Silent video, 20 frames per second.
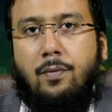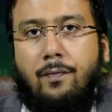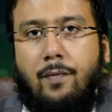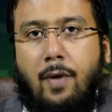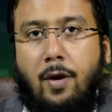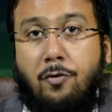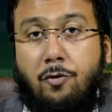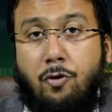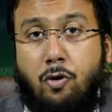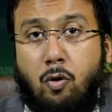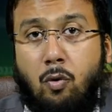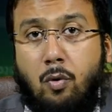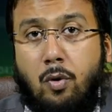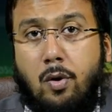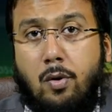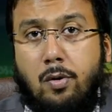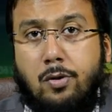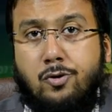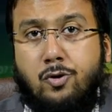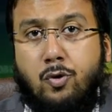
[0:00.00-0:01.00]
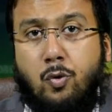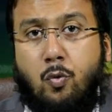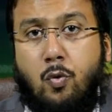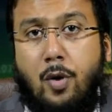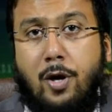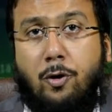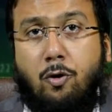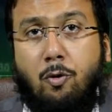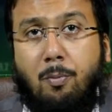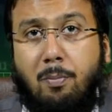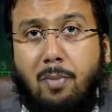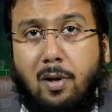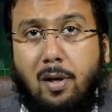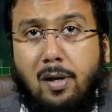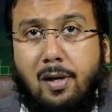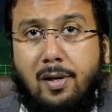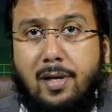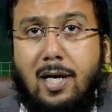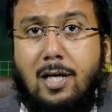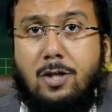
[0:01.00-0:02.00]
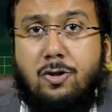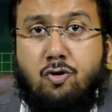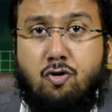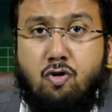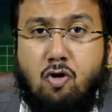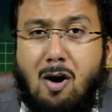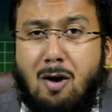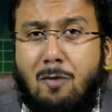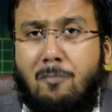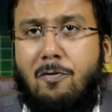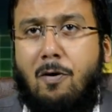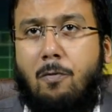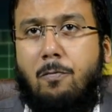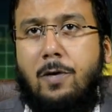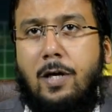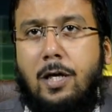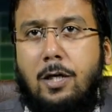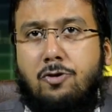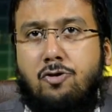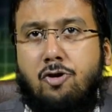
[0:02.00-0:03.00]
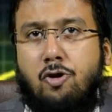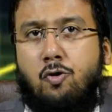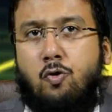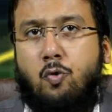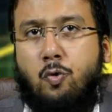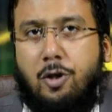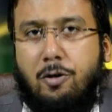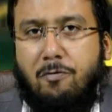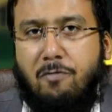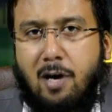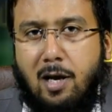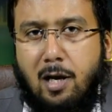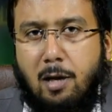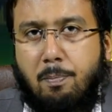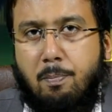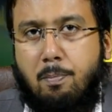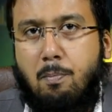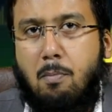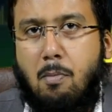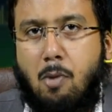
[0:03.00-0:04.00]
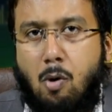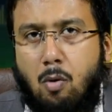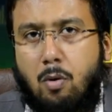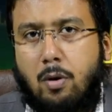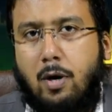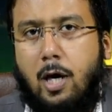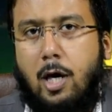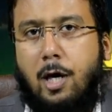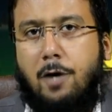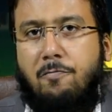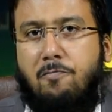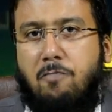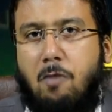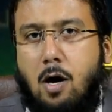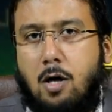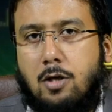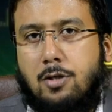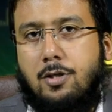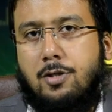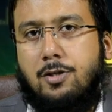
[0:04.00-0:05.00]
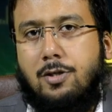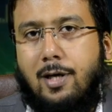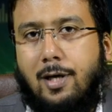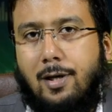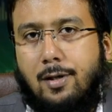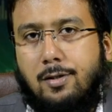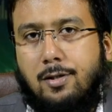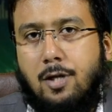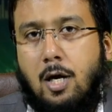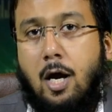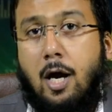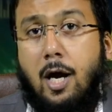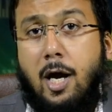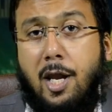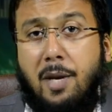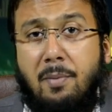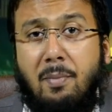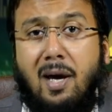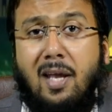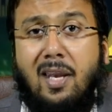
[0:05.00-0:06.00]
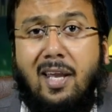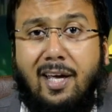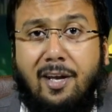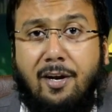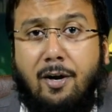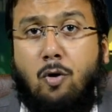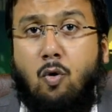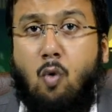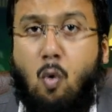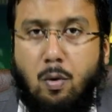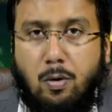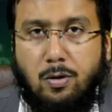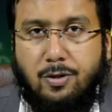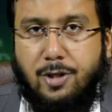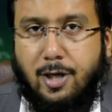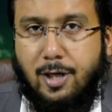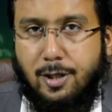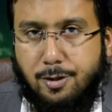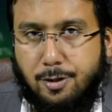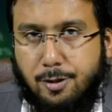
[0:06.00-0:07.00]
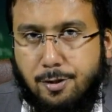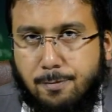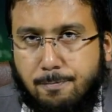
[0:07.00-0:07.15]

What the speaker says: and you are also going to build a strong foundation to develop more advanced skills in my later courses.